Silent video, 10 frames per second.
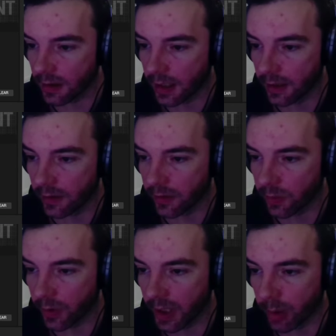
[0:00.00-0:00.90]
and
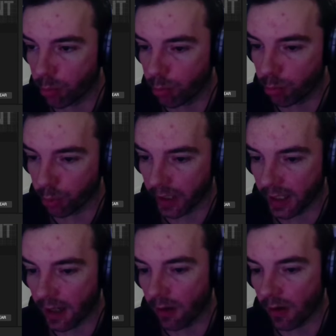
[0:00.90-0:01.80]
we break
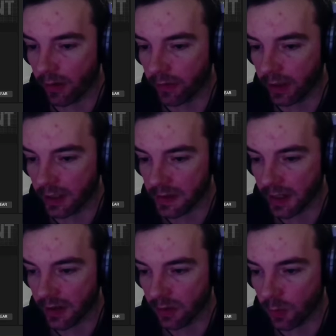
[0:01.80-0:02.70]
out these
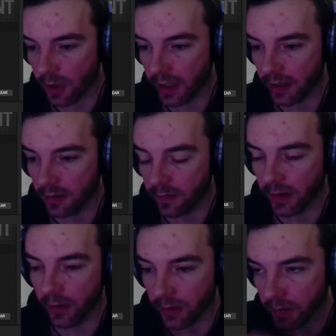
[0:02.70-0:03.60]
X and Y
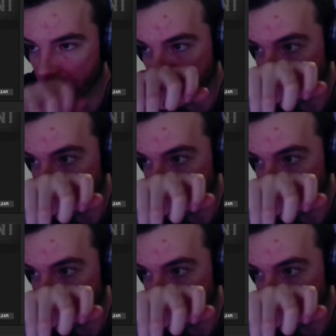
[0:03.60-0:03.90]
values.